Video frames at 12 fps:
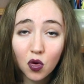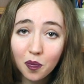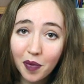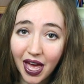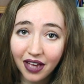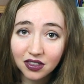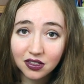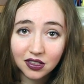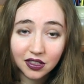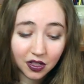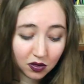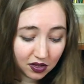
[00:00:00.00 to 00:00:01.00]
more
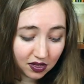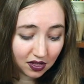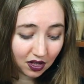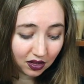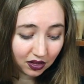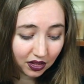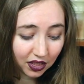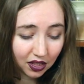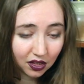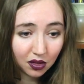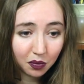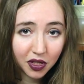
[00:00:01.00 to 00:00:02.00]
pedal, there was a
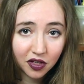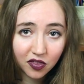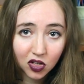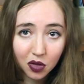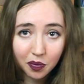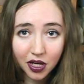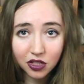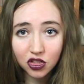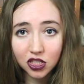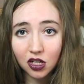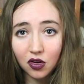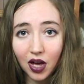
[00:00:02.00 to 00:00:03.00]
little bit of an
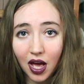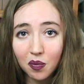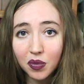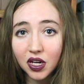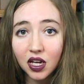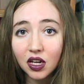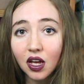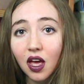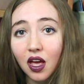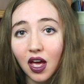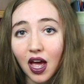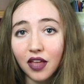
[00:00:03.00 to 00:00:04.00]
arpeggio happening,
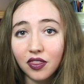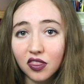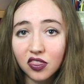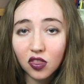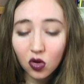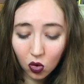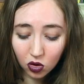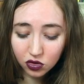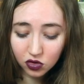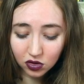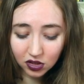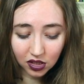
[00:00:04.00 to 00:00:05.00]
and the
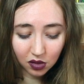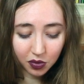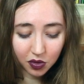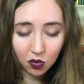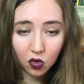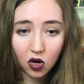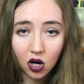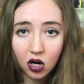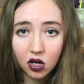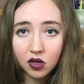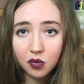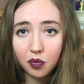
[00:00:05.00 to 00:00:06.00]
chords are a little bit more
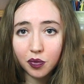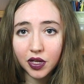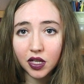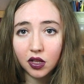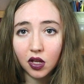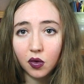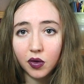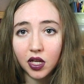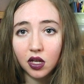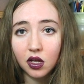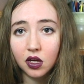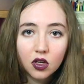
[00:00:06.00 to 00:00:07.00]

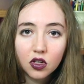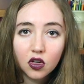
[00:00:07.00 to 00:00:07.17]
pillowy.